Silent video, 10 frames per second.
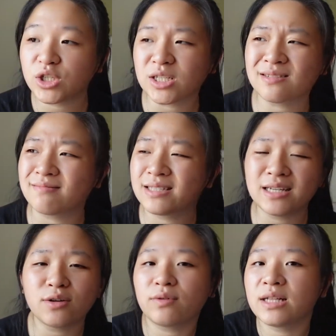just did
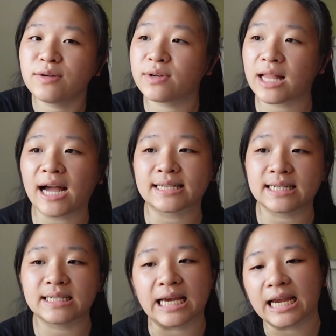a really
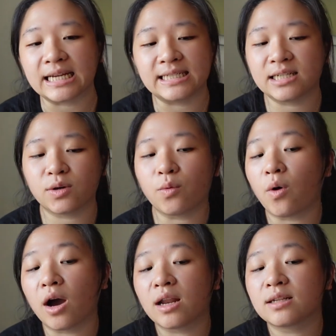relaxing day. I didn't
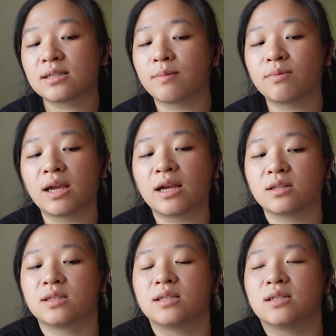want something
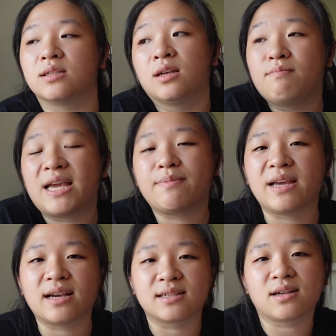to make me
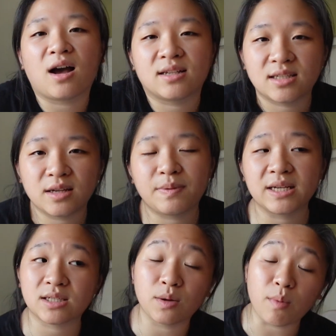exhausted
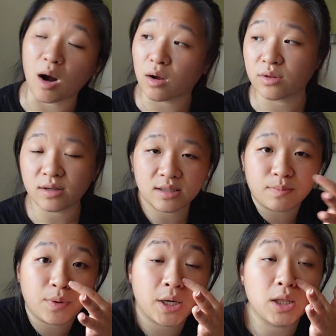because tomorrow there's a
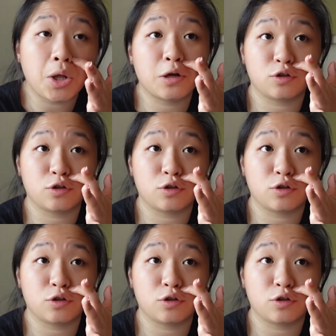pretty long